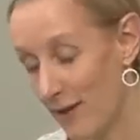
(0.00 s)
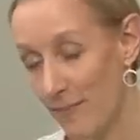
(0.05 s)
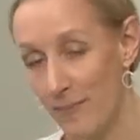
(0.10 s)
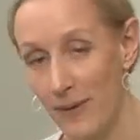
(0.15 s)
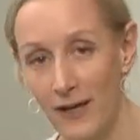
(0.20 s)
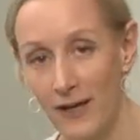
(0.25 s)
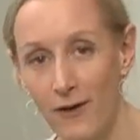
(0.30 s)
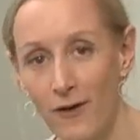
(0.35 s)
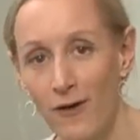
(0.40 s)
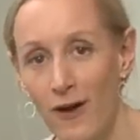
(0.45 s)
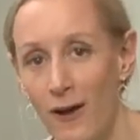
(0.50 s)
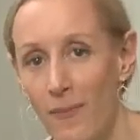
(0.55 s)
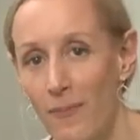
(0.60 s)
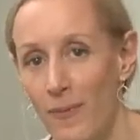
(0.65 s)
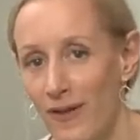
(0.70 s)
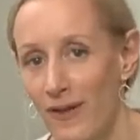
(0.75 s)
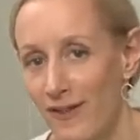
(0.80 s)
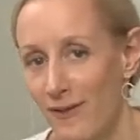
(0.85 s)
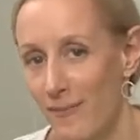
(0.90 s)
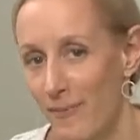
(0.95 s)
Pick her up
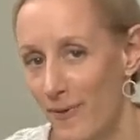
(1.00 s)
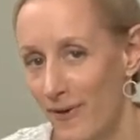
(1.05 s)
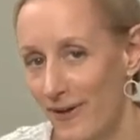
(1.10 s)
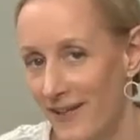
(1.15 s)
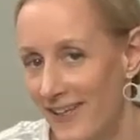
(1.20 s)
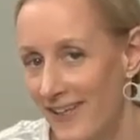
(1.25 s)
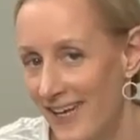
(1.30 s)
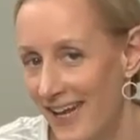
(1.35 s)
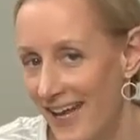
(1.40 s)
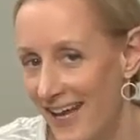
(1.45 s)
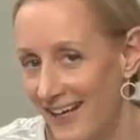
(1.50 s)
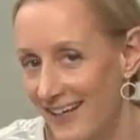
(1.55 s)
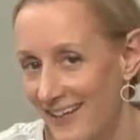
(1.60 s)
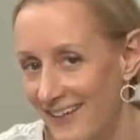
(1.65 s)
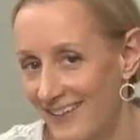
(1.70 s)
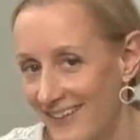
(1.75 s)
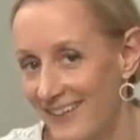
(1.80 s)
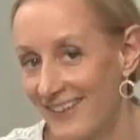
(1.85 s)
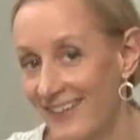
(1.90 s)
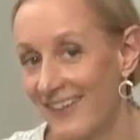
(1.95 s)
while supporting the neck.
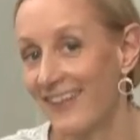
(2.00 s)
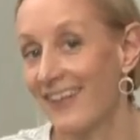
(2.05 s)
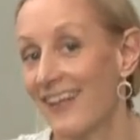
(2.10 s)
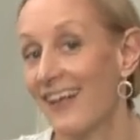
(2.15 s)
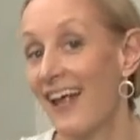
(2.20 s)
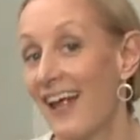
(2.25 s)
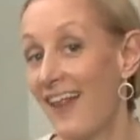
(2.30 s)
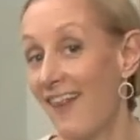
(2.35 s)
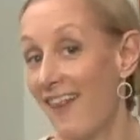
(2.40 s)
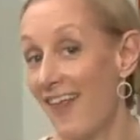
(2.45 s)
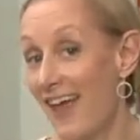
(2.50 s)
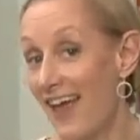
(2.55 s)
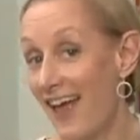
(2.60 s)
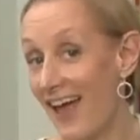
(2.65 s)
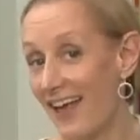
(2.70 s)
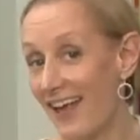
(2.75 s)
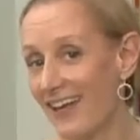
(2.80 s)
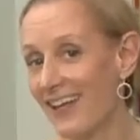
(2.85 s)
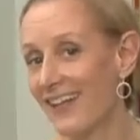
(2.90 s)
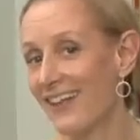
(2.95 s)
And
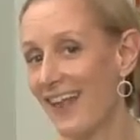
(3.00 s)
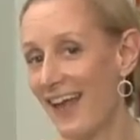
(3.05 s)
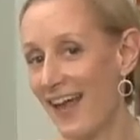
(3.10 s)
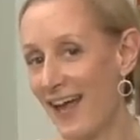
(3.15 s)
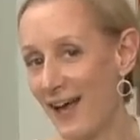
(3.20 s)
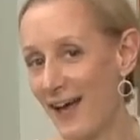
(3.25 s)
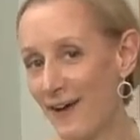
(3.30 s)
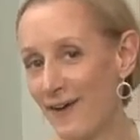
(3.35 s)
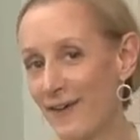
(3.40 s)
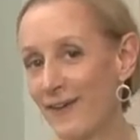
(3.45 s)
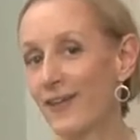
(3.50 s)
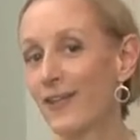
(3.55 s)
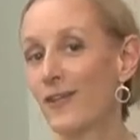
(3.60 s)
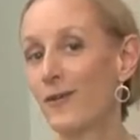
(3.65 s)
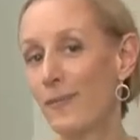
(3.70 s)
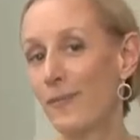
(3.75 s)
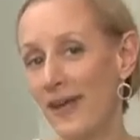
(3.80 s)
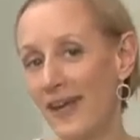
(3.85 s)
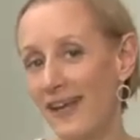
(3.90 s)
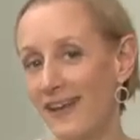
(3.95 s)
that is how you
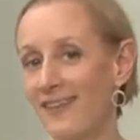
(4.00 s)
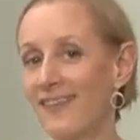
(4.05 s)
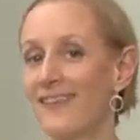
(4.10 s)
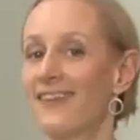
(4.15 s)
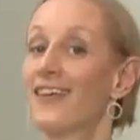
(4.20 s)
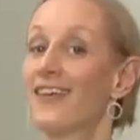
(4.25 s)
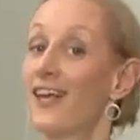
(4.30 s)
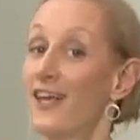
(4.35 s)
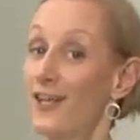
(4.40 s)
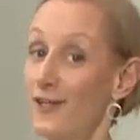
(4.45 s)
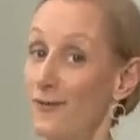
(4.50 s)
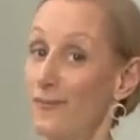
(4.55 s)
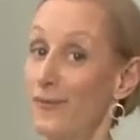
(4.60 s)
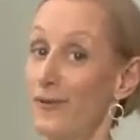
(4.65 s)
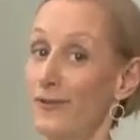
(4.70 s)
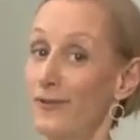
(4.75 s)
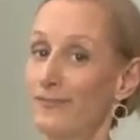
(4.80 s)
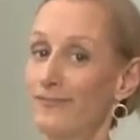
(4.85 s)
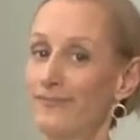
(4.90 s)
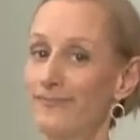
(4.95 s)
bathe a
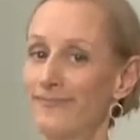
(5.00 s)
newborn.